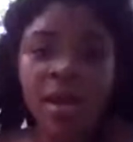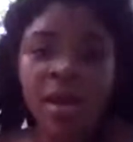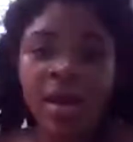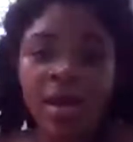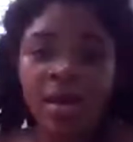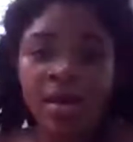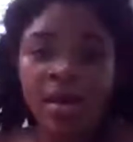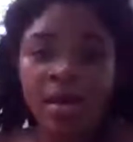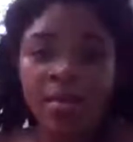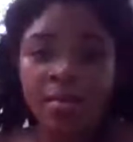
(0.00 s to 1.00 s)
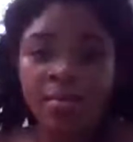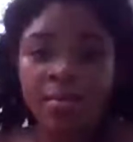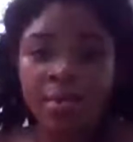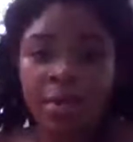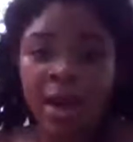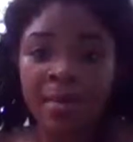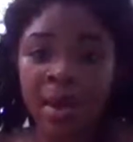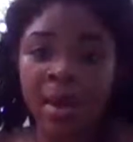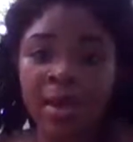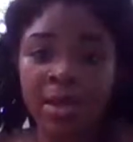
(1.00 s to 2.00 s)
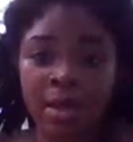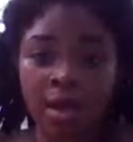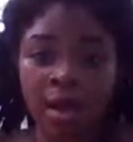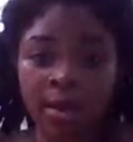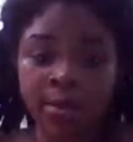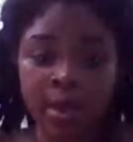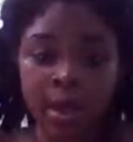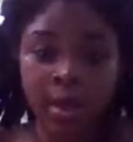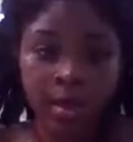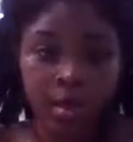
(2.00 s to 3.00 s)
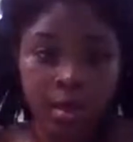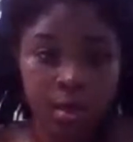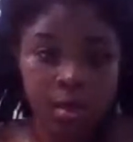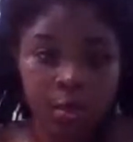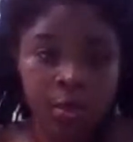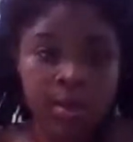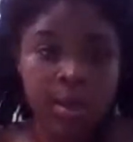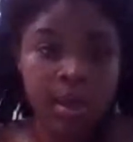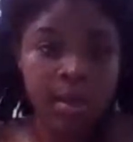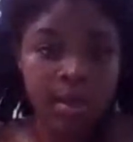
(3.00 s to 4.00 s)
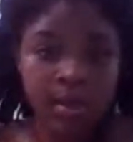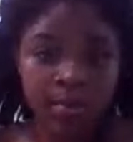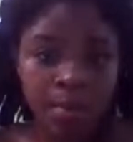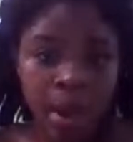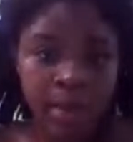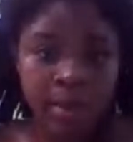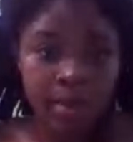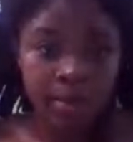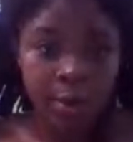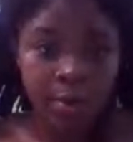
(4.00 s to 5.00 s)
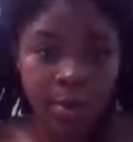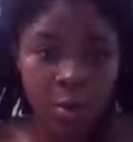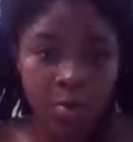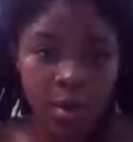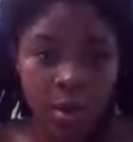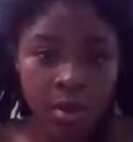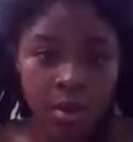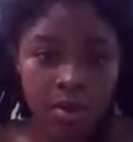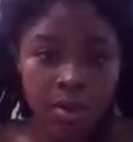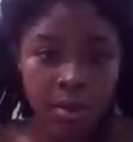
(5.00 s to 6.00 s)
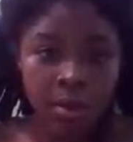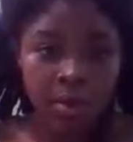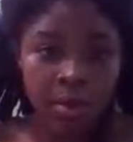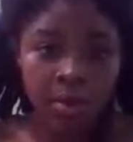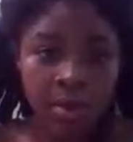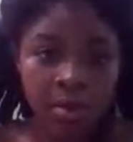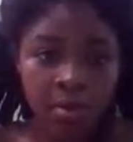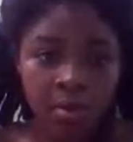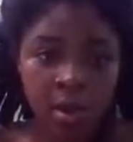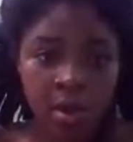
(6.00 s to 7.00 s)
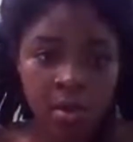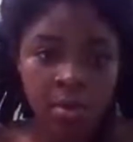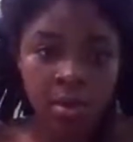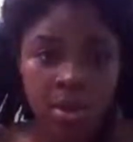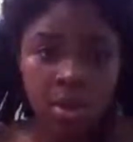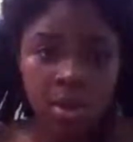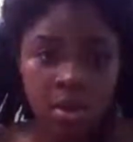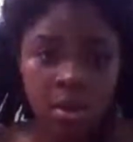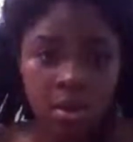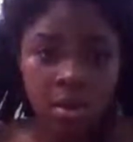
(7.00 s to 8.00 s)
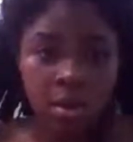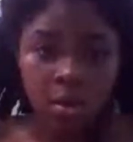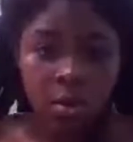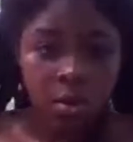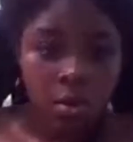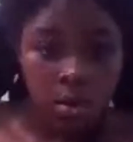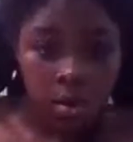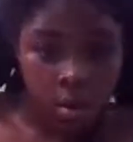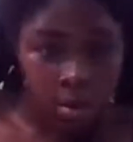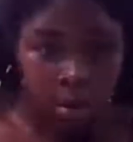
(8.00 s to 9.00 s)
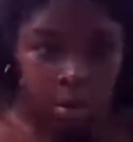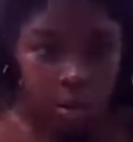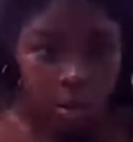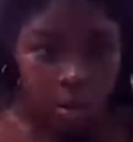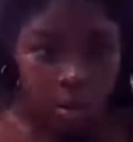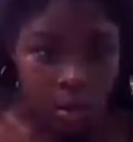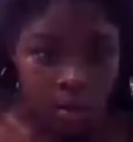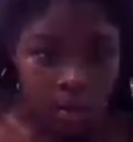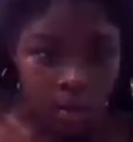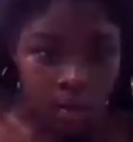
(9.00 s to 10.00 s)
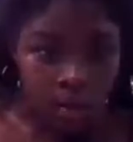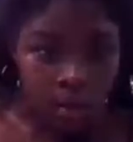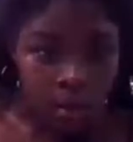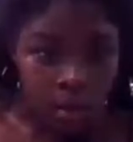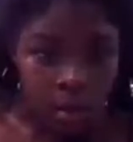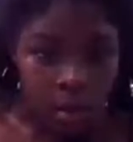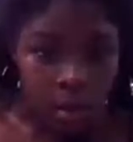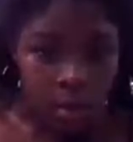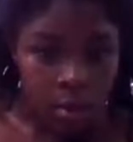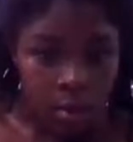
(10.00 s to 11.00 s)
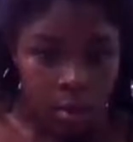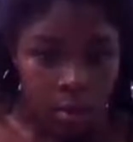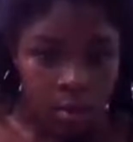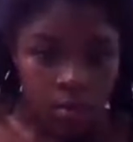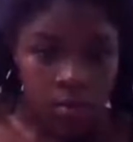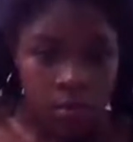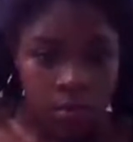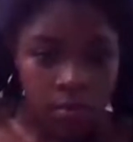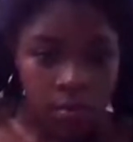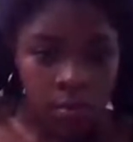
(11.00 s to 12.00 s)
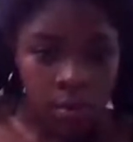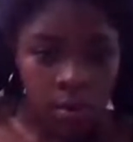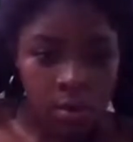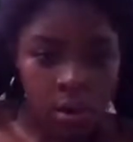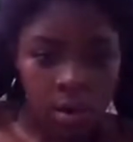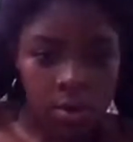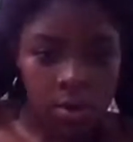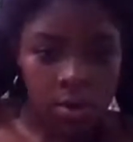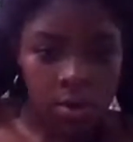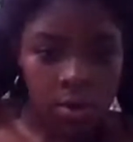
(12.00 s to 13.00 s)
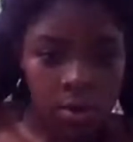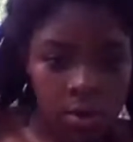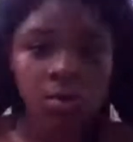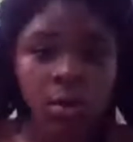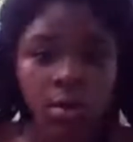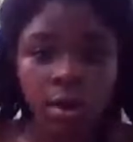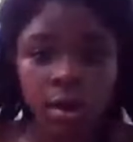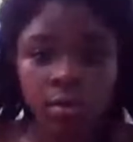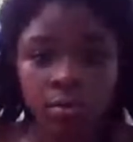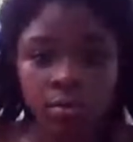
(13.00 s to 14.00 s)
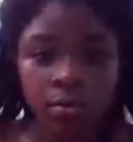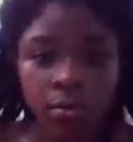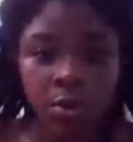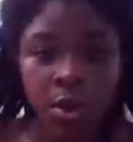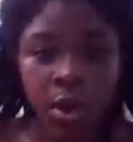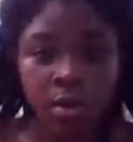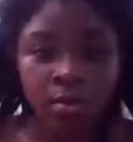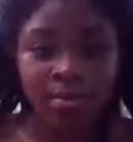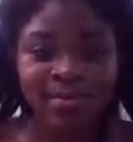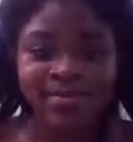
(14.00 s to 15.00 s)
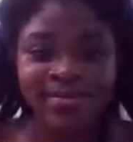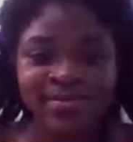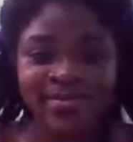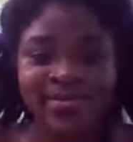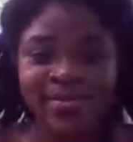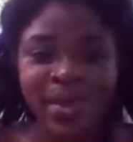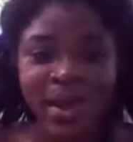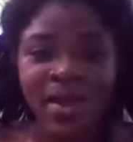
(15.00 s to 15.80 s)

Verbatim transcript: and um, that I might actually kick off tonight once I get this box of herbs open. So let me see. Okay, let me just check. Let me check um, YouTube. Okay, YouTube. All right. You hate.